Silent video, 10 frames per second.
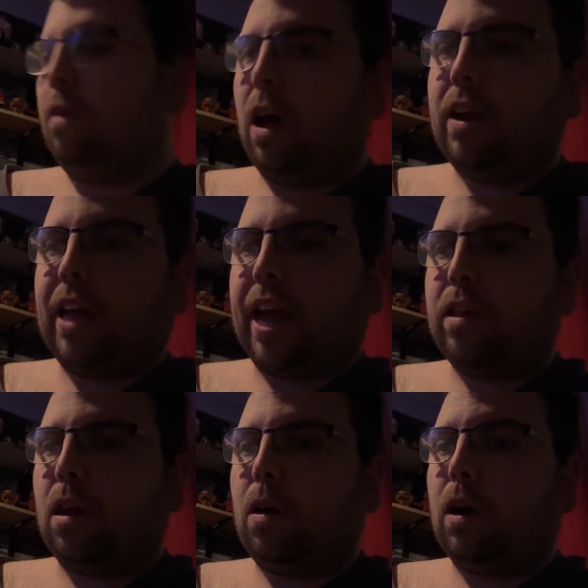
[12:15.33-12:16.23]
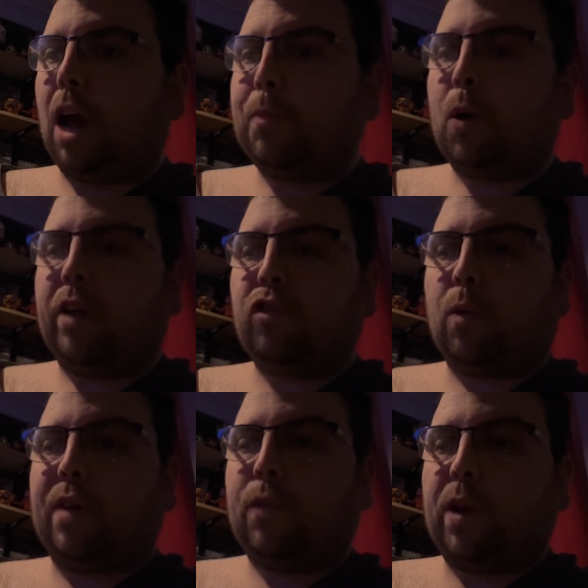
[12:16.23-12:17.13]
Okay, so a couple
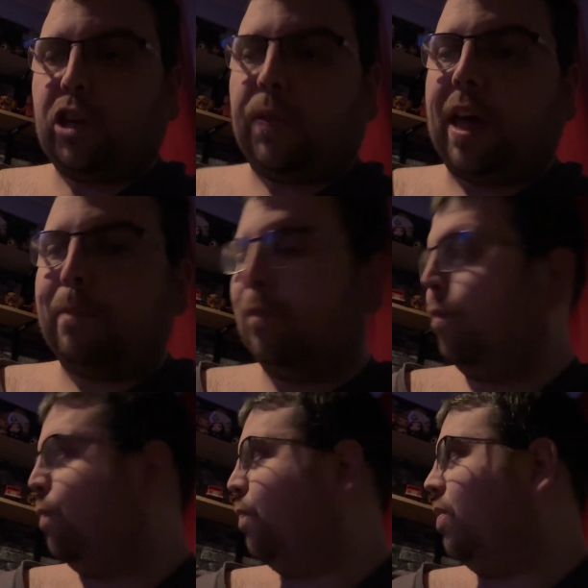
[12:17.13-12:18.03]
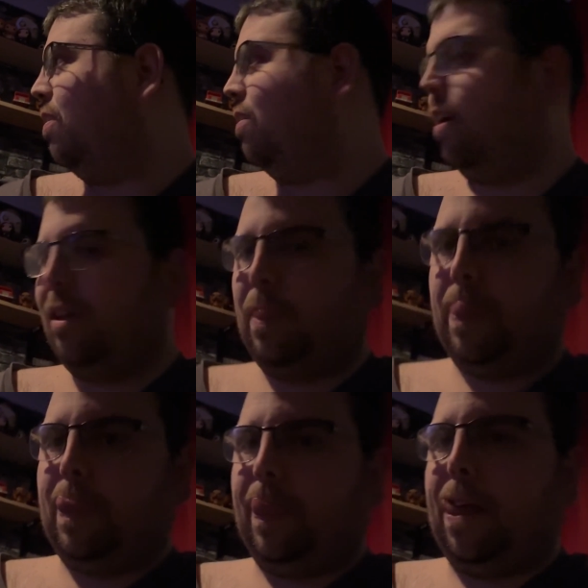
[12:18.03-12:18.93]
£100 for each of them. So... I'd
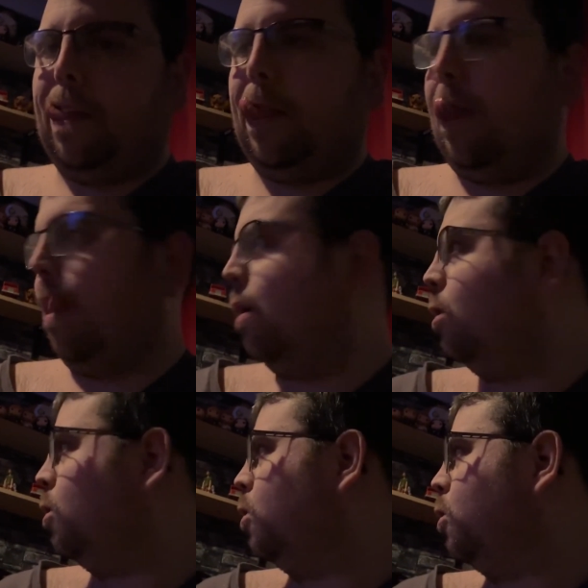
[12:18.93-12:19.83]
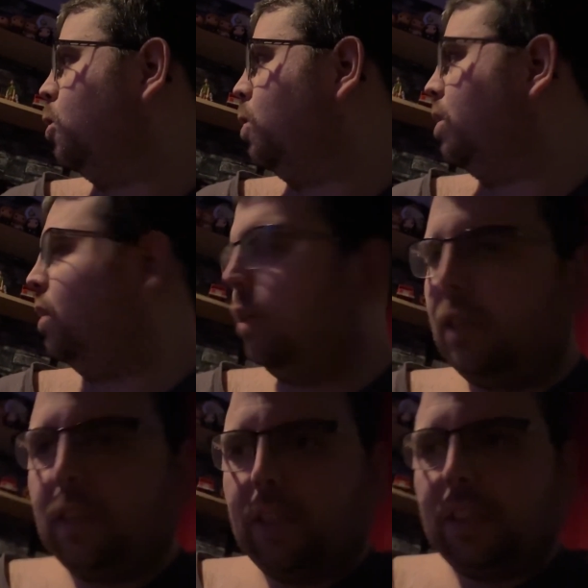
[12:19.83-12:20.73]
say about a couple 100,000, or
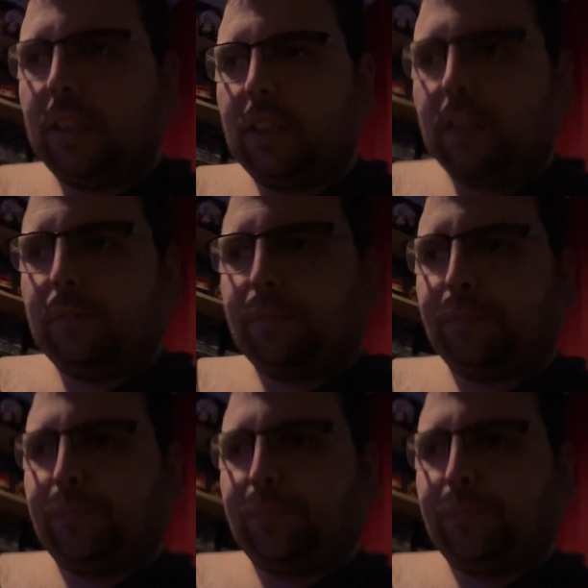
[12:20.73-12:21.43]
maybe even a couple 100